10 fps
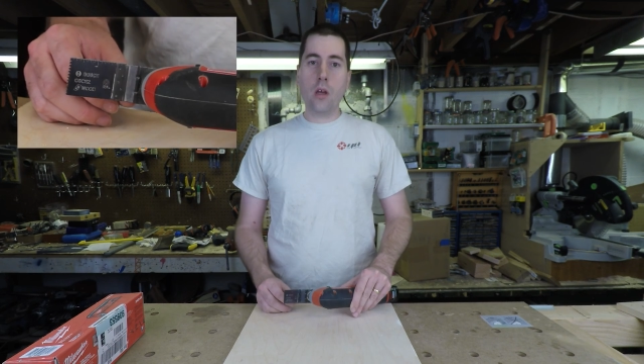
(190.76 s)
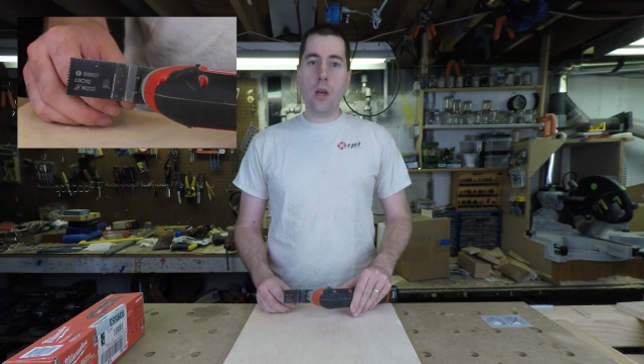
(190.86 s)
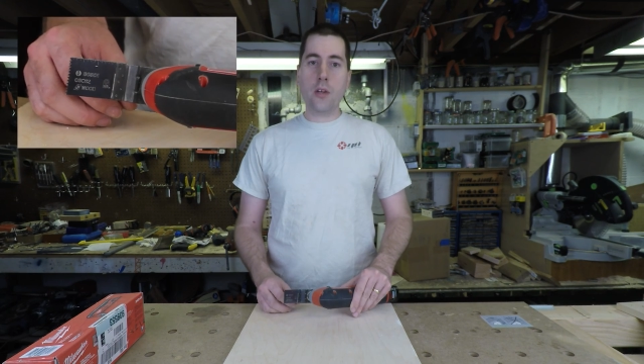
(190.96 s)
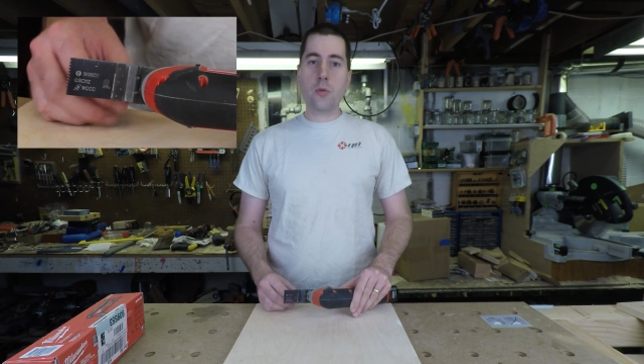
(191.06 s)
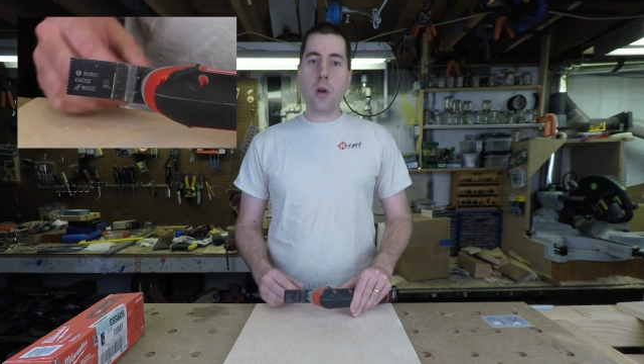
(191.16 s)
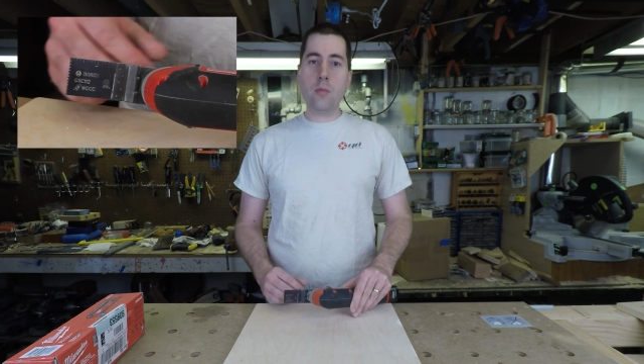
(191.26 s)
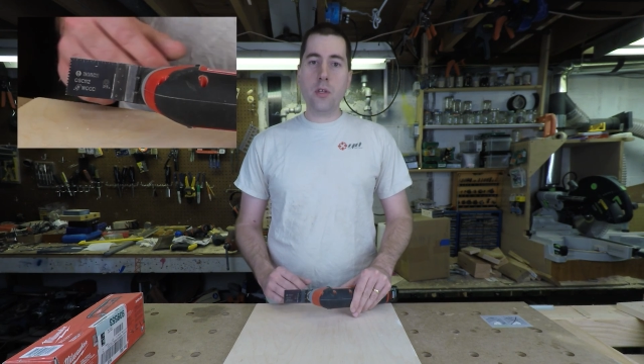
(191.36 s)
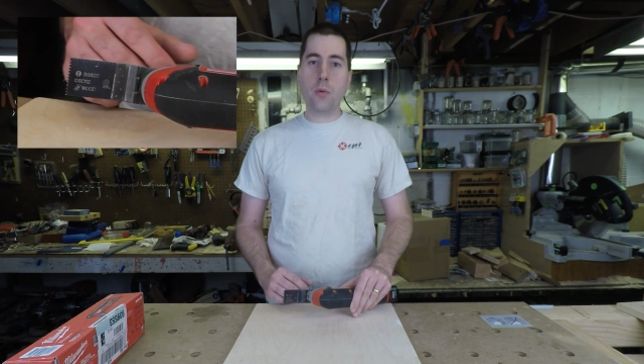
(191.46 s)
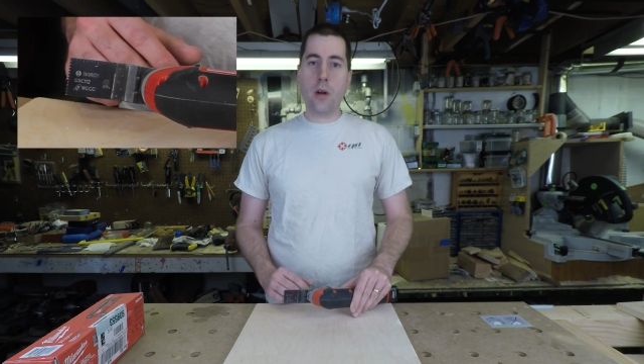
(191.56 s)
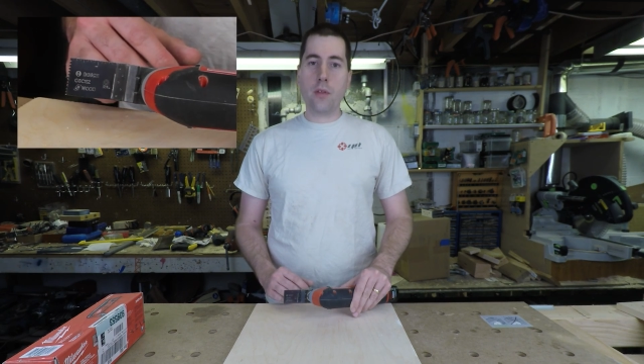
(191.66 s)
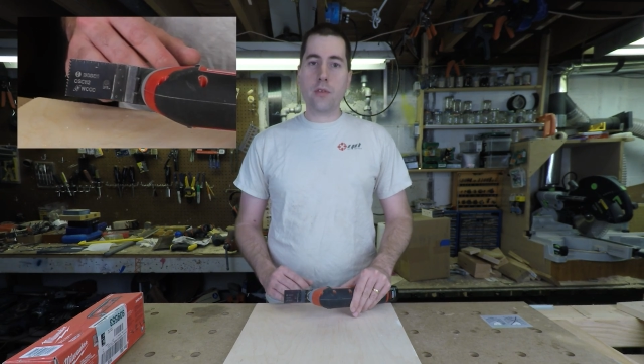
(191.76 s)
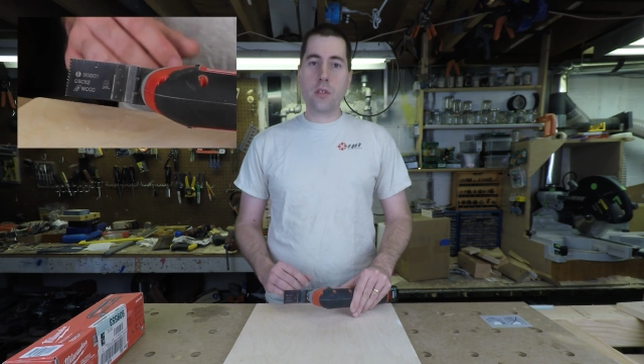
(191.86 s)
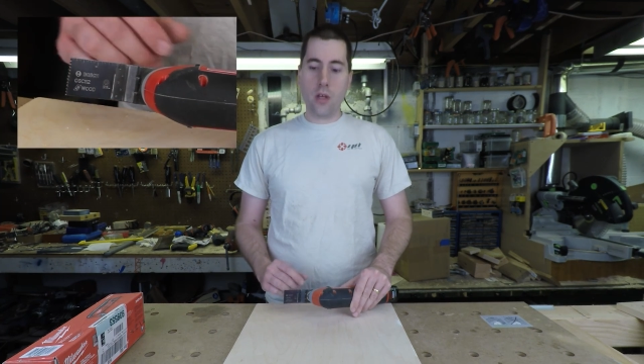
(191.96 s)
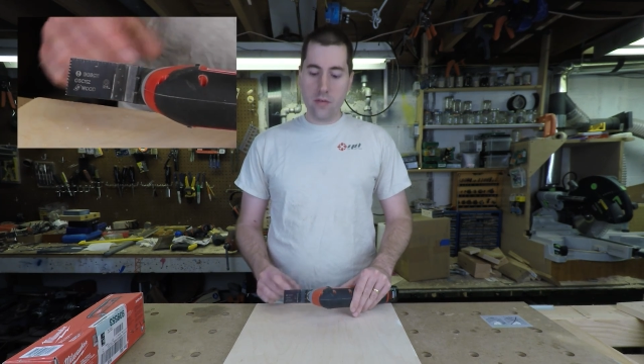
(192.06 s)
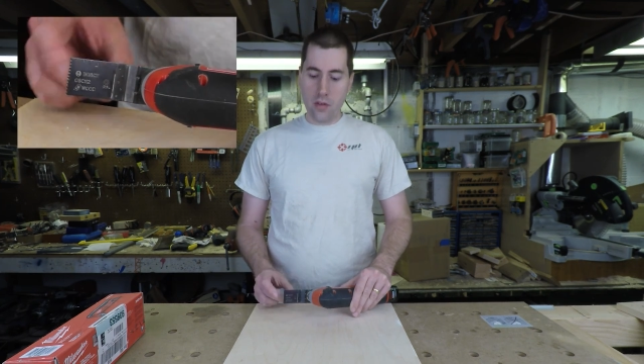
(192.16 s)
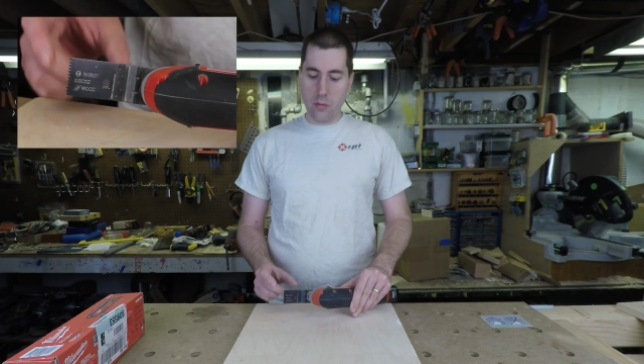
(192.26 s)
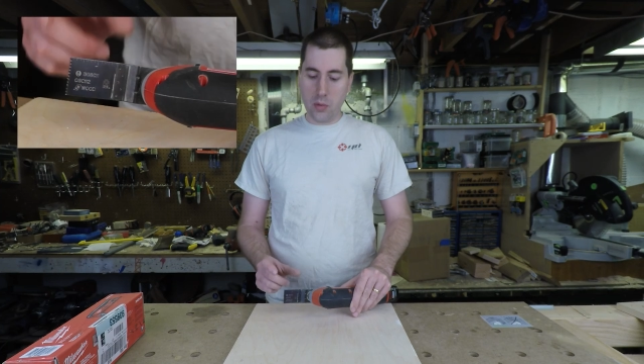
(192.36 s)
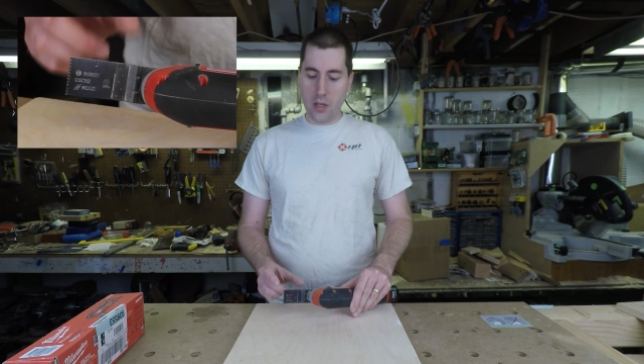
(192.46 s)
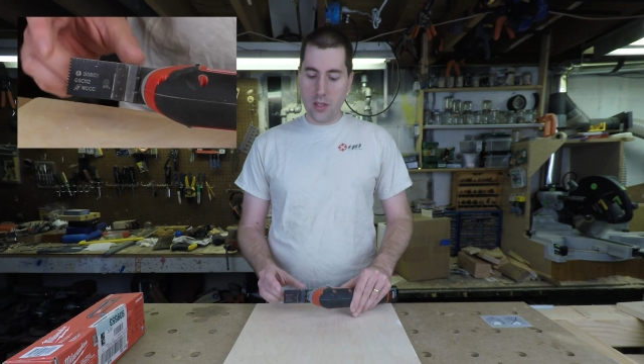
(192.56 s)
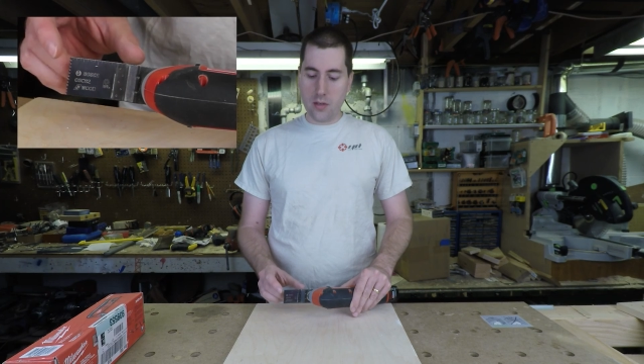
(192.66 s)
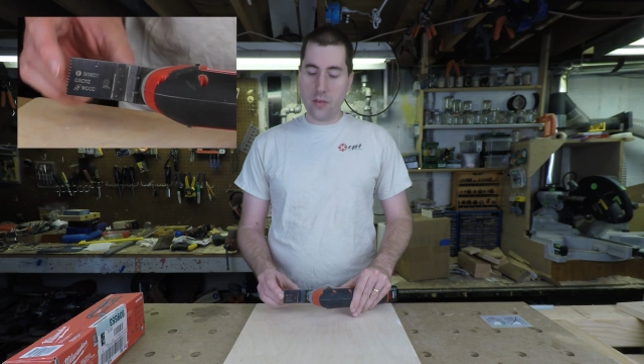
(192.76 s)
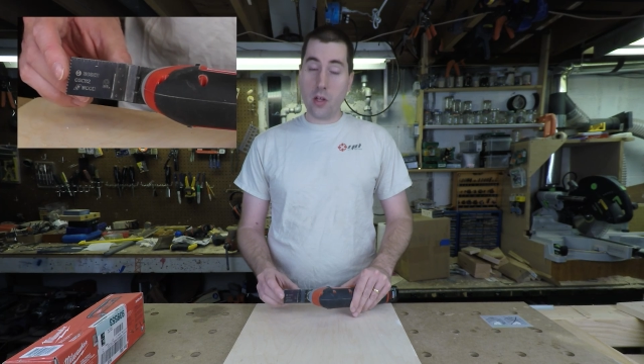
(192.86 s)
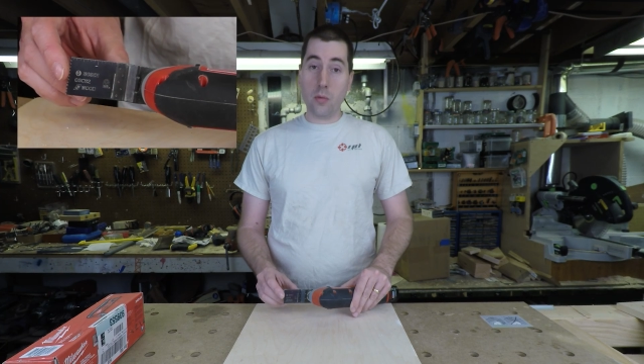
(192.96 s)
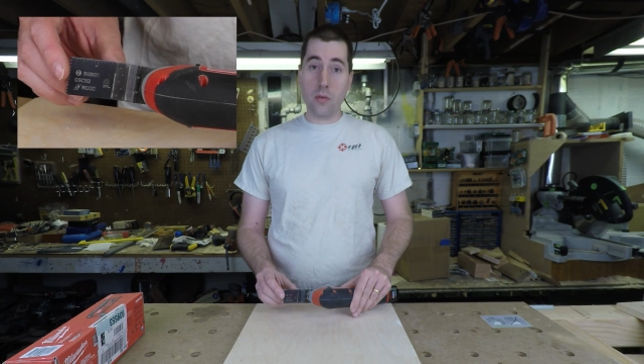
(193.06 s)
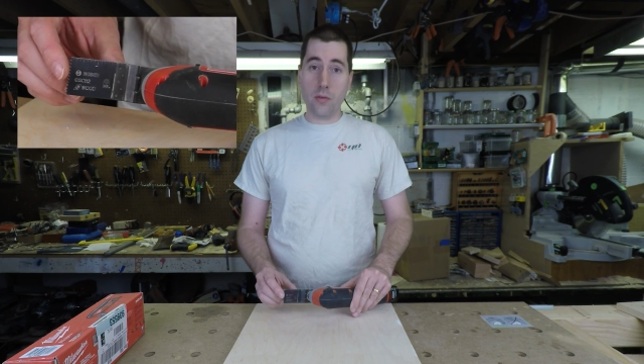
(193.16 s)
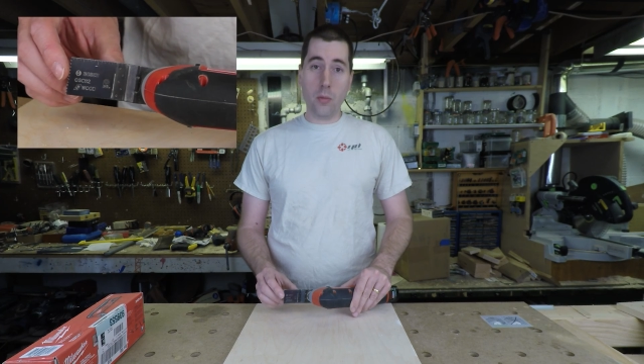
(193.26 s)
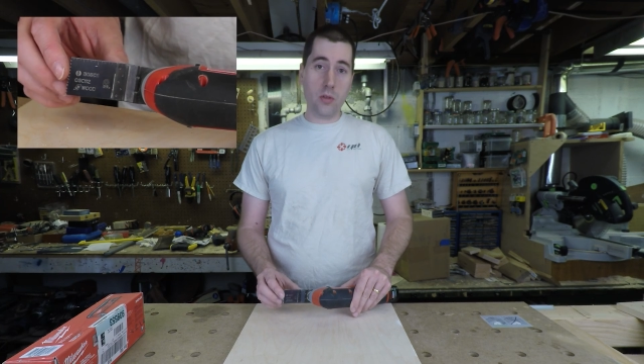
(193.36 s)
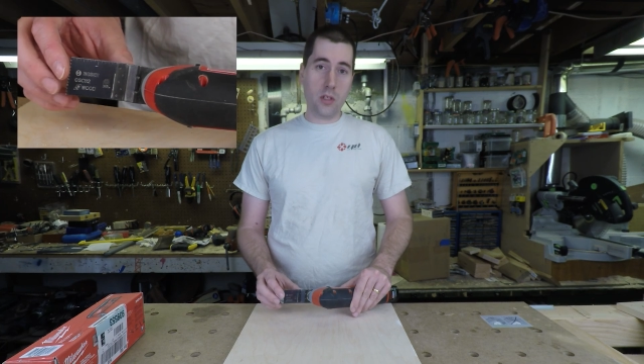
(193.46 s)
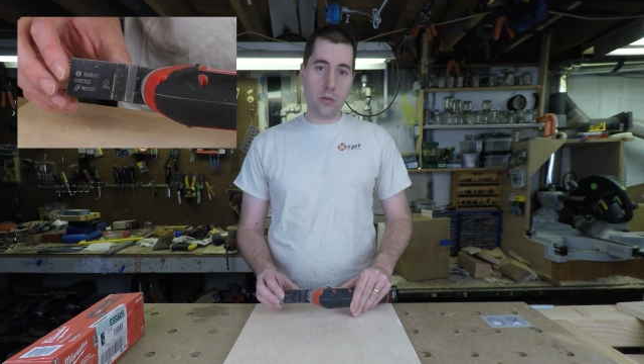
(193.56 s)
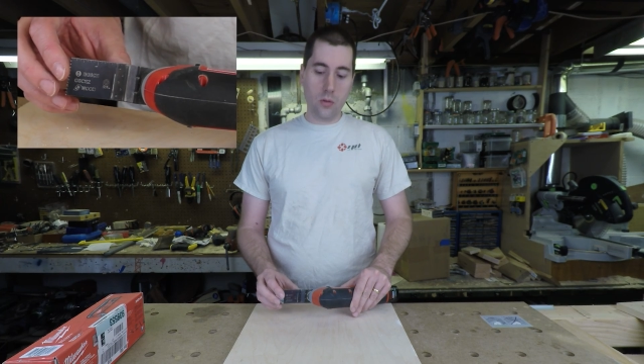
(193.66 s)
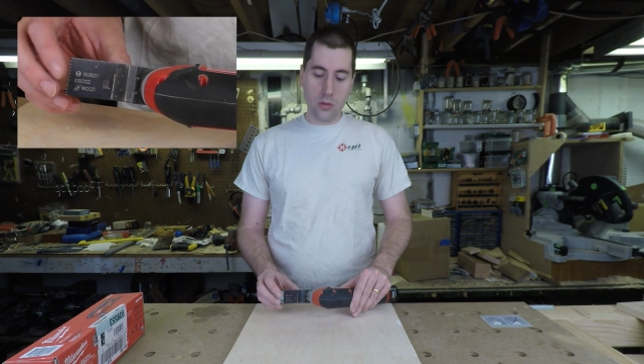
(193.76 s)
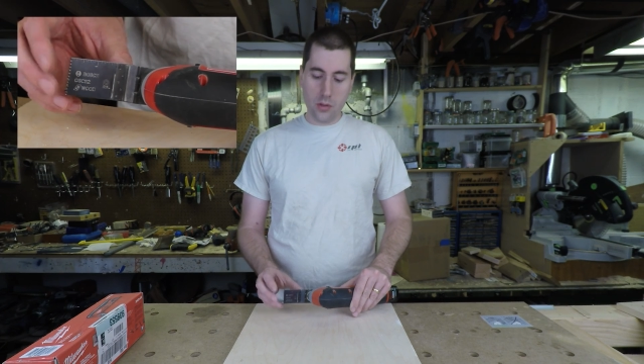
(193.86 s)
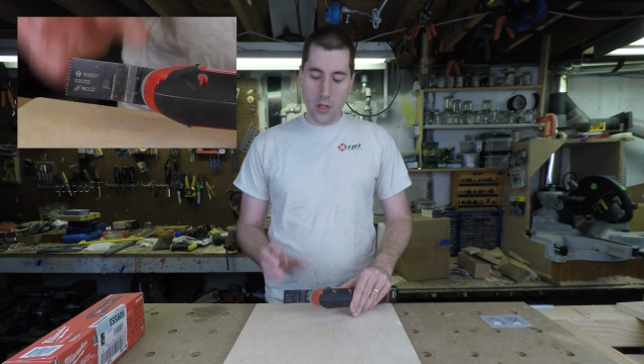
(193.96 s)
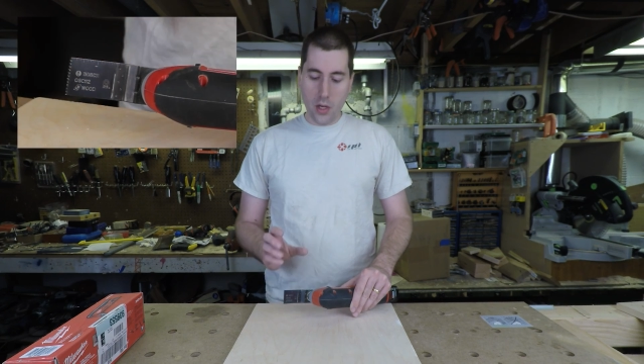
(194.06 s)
As you're probably aware, there's a ton of different blades available for multi-tools.